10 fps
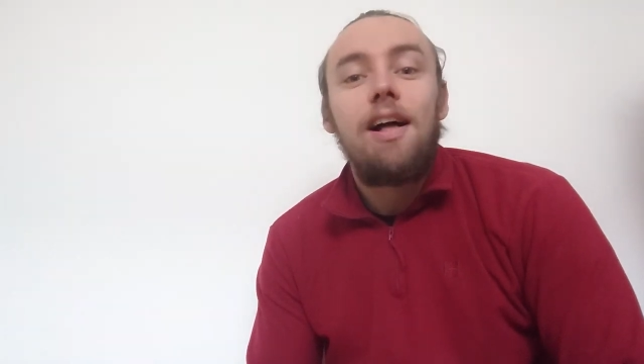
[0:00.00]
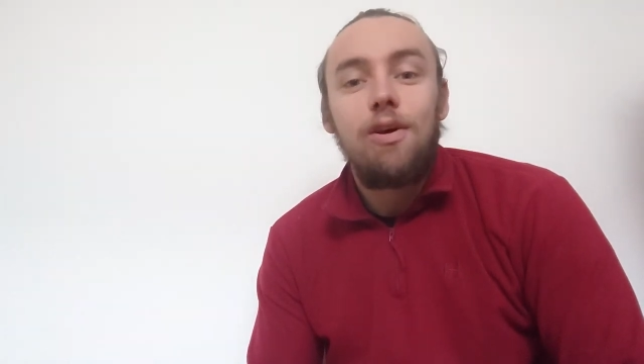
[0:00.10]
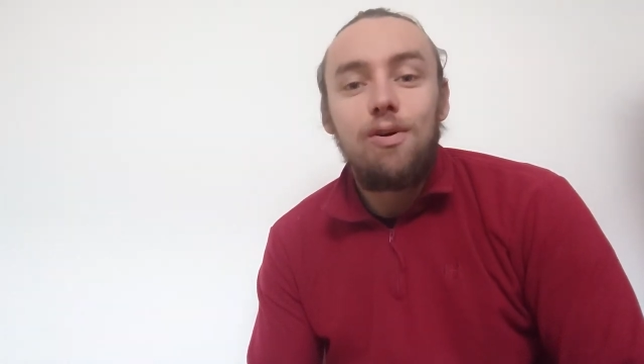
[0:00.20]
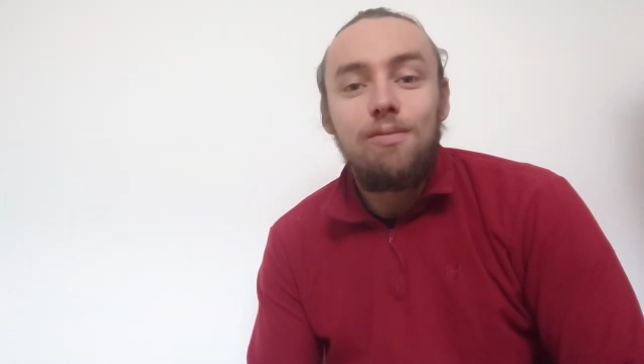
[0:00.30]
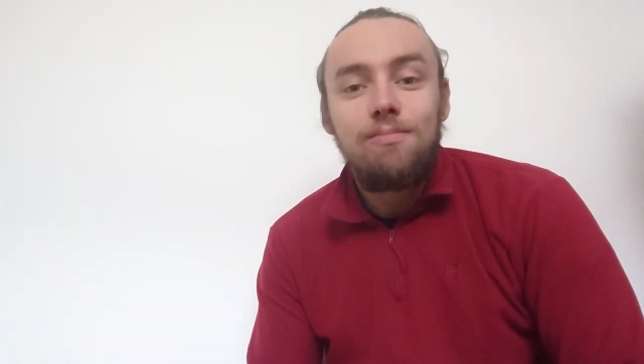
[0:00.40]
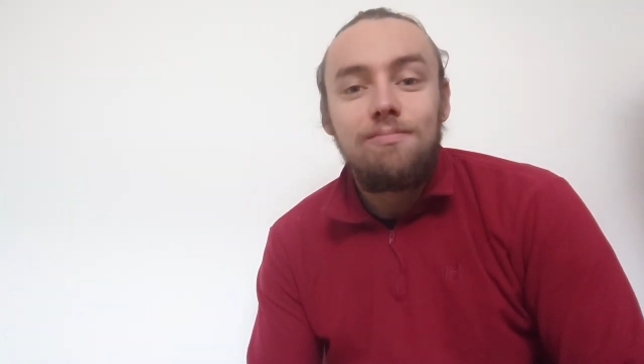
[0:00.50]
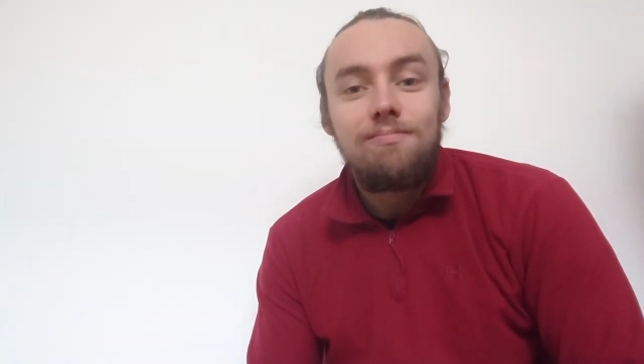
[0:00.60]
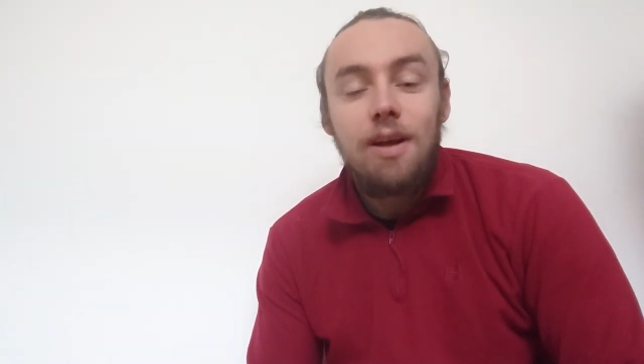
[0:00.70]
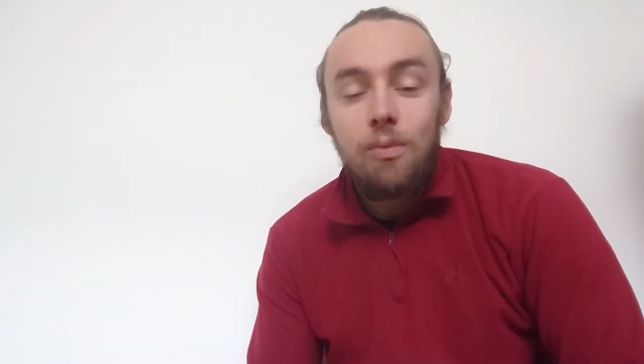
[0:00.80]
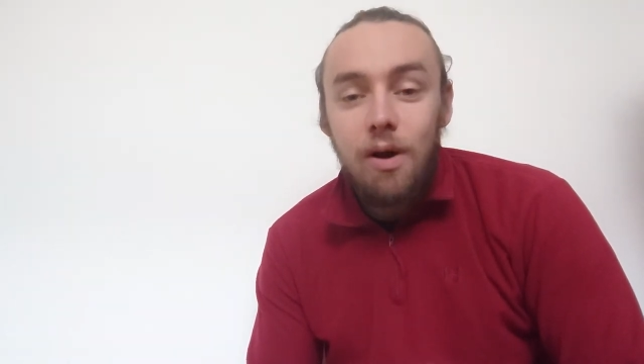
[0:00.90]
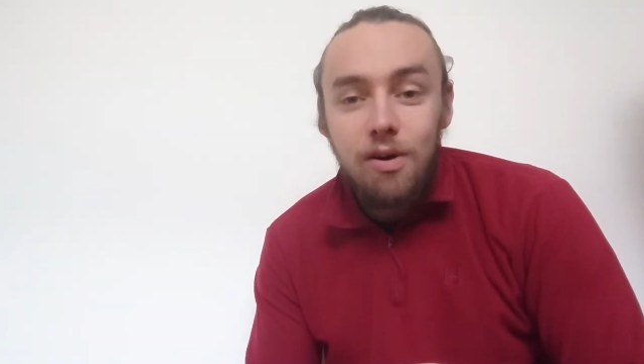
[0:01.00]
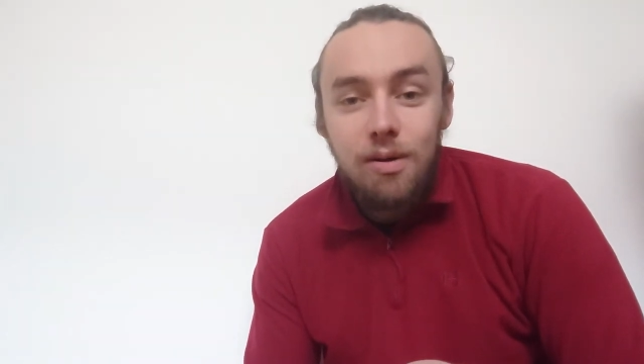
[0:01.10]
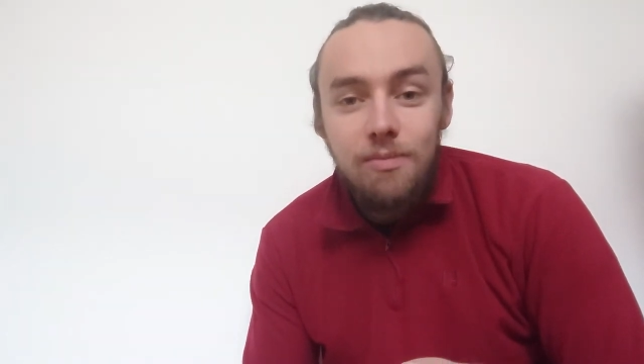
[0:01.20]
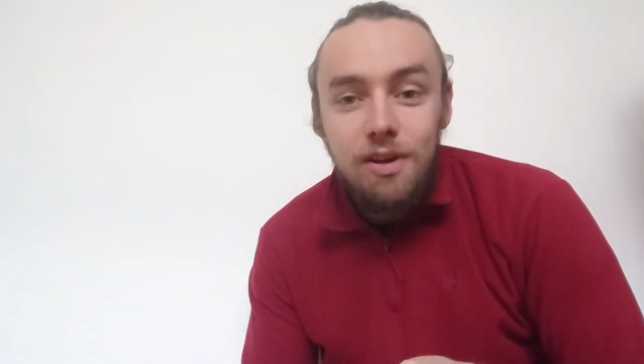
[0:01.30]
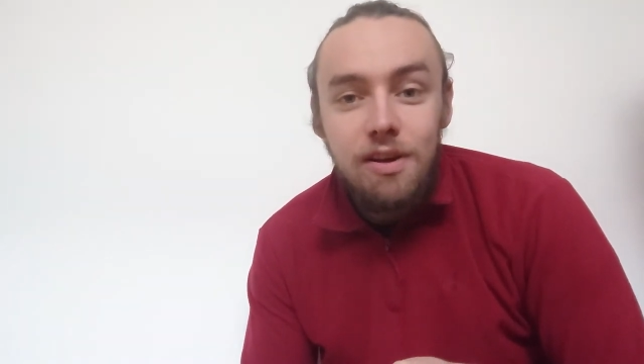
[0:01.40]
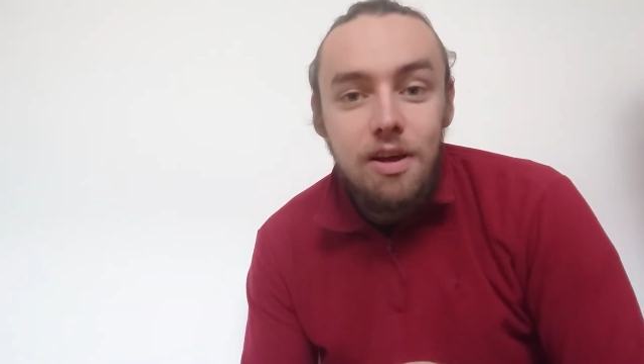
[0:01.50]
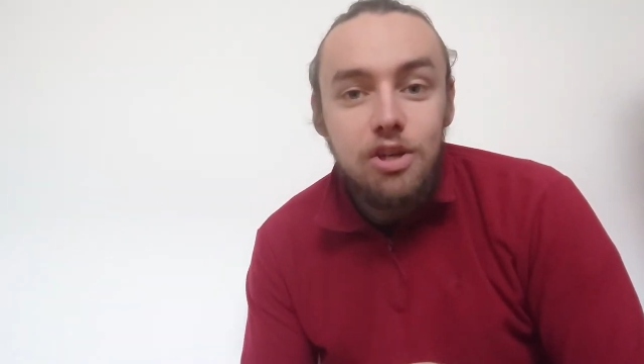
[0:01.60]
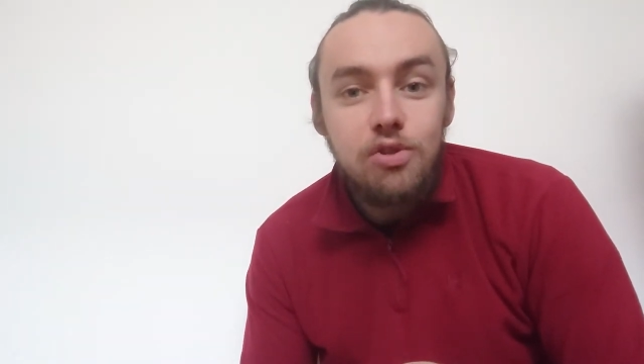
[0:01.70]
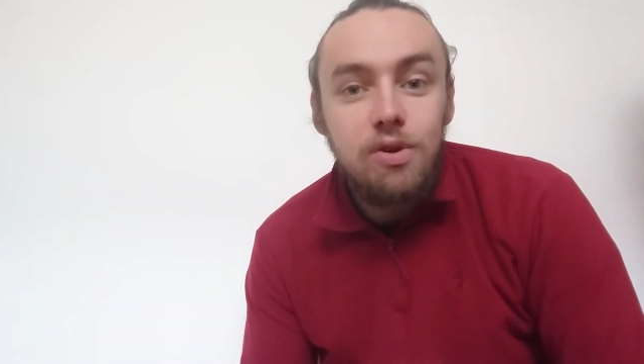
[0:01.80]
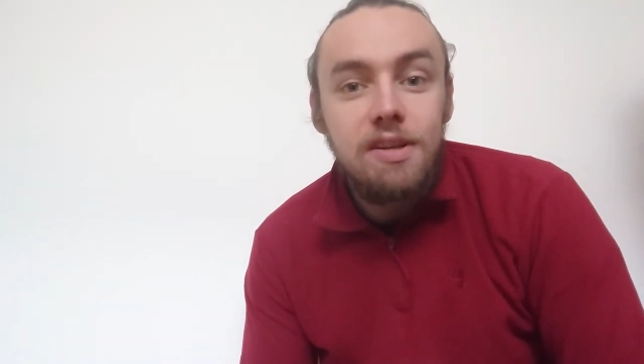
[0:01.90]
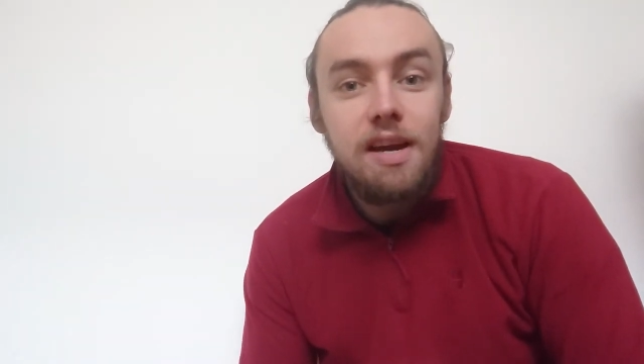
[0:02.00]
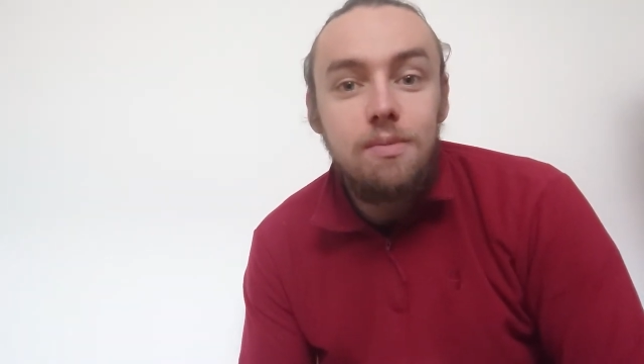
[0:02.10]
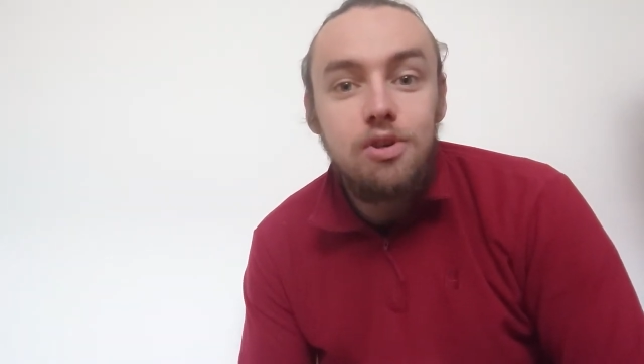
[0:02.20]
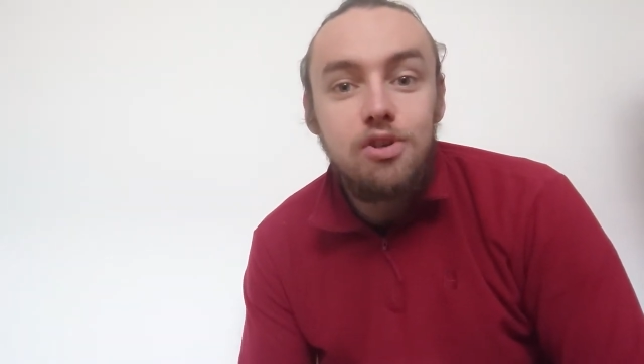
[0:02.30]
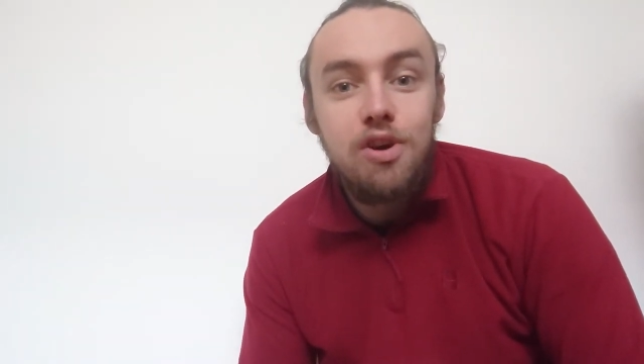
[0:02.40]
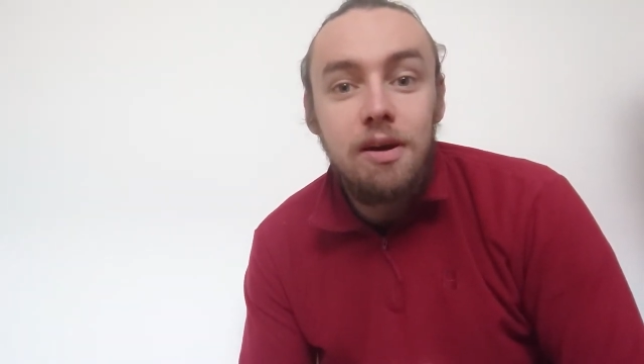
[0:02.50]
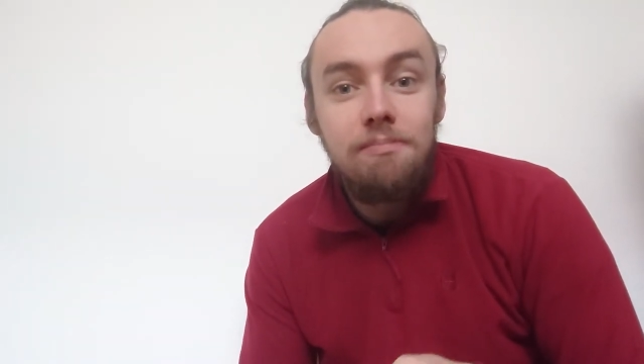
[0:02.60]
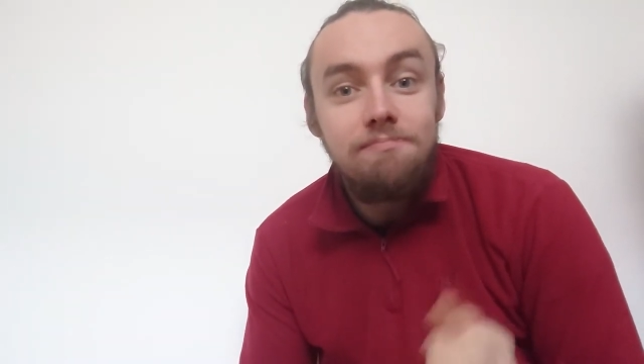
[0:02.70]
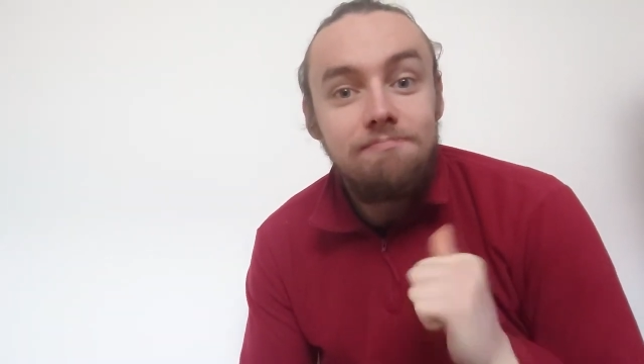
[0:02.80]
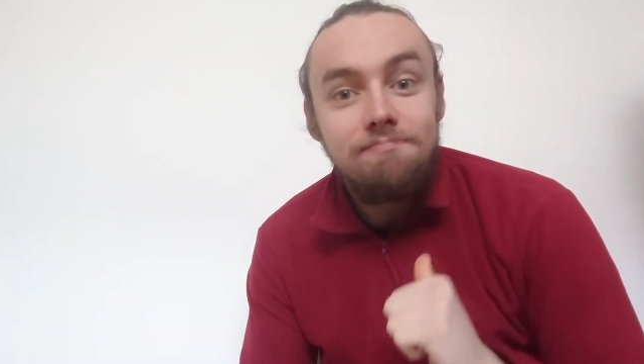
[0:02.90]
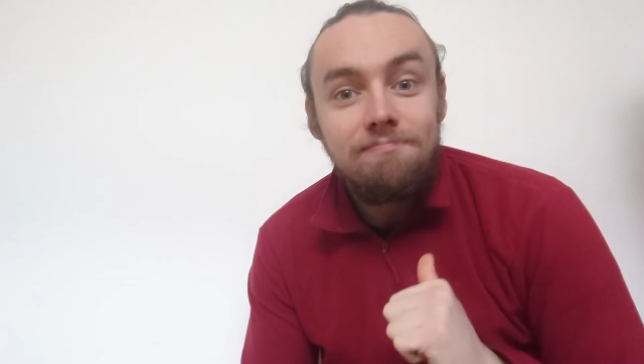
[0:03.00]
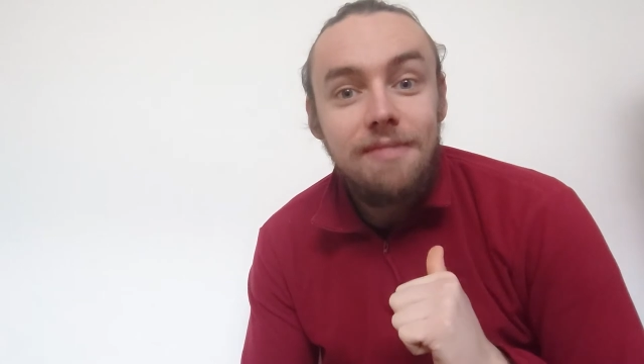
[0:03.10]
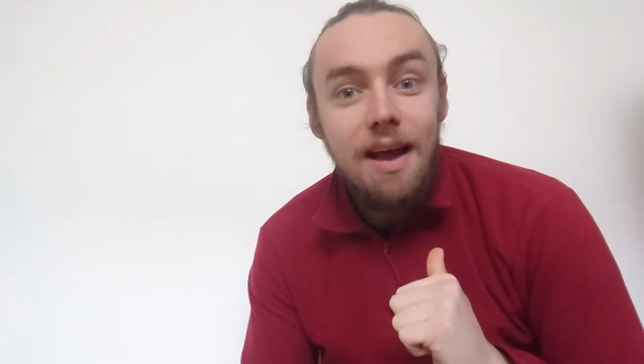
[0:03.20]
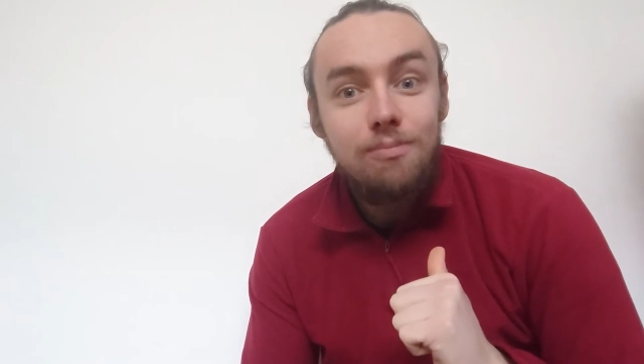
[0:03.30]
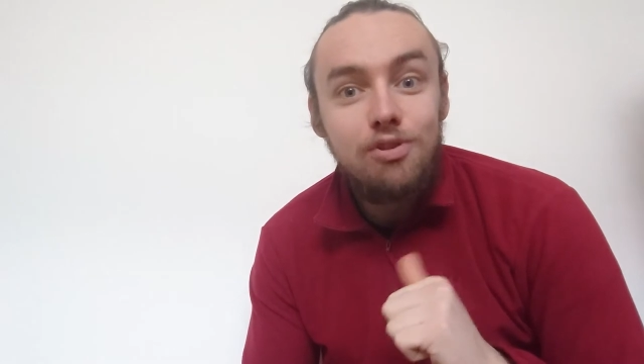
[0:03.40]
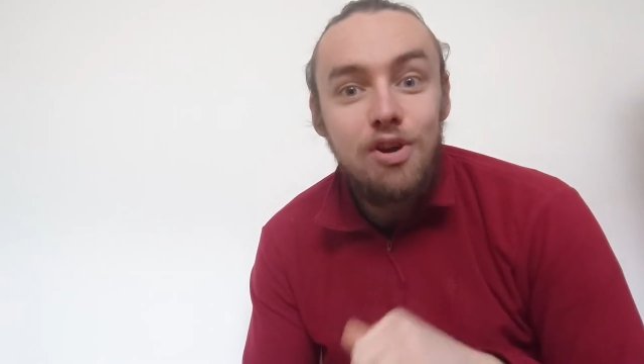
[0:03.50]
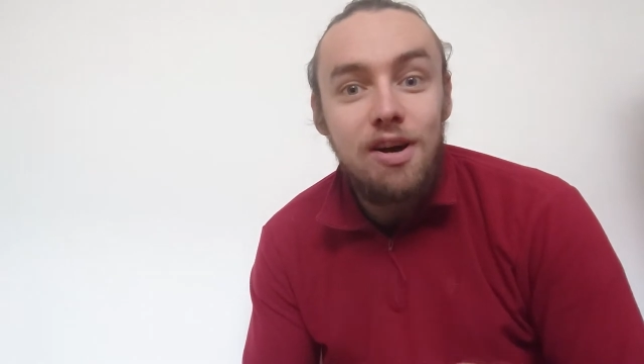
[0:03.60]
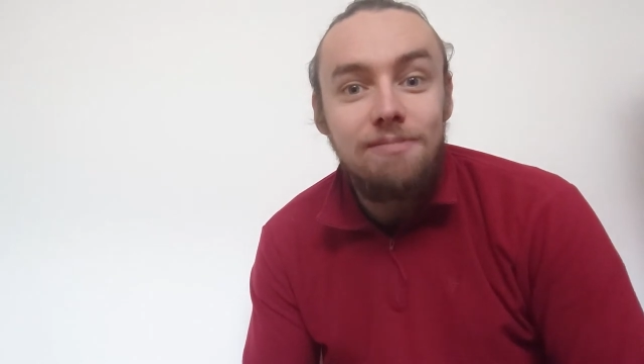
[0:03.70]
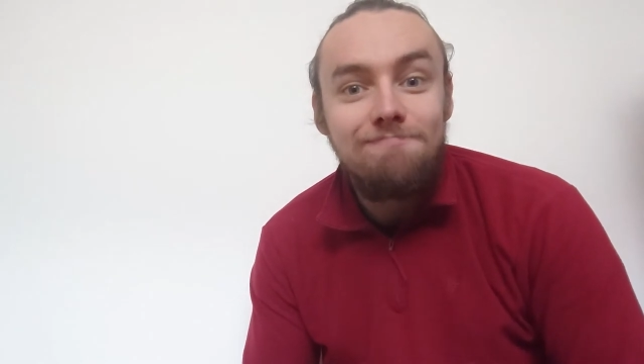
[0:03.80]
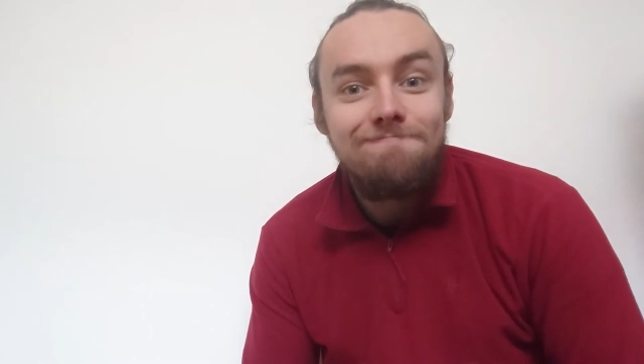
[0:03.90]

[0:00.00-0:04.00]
Hello and welcome to another Storytime with Stuart. I'm Stuart.